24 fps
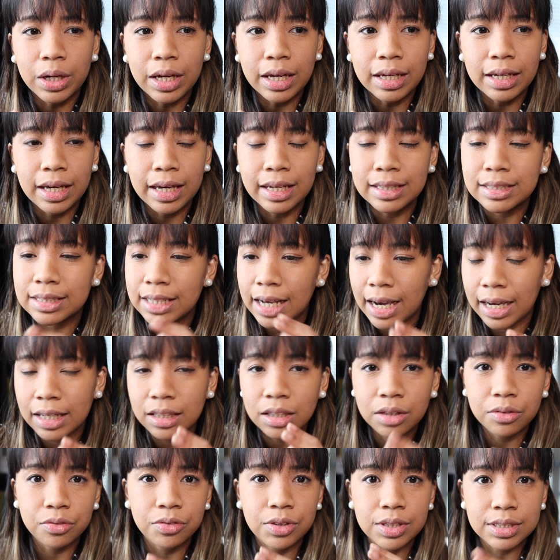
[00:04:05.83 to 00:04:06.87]
it's
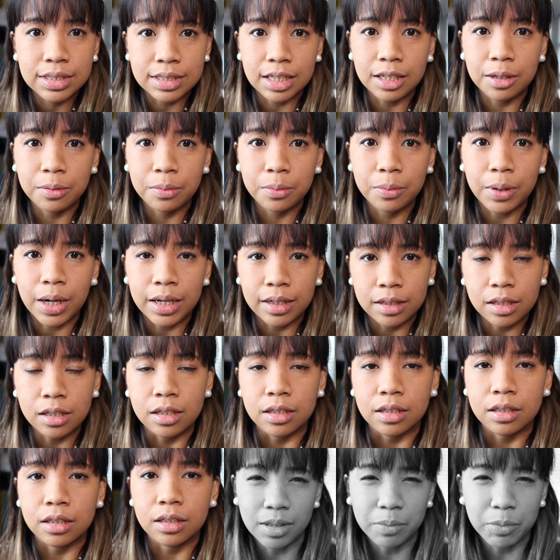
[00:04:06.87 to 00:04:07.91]
kind of the same
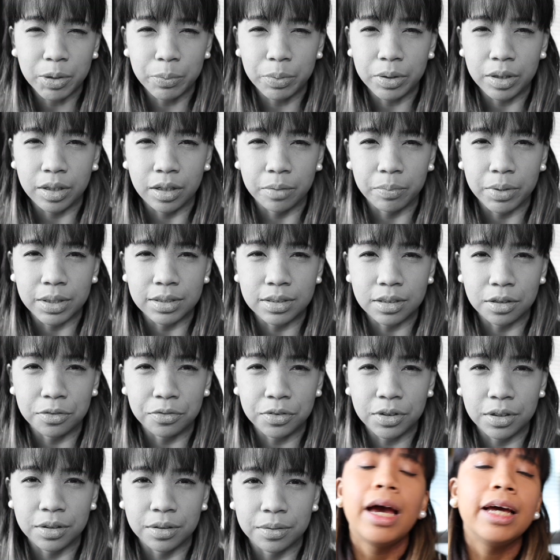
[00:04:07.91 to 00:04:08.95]
idea. I'm repeating myself, huh?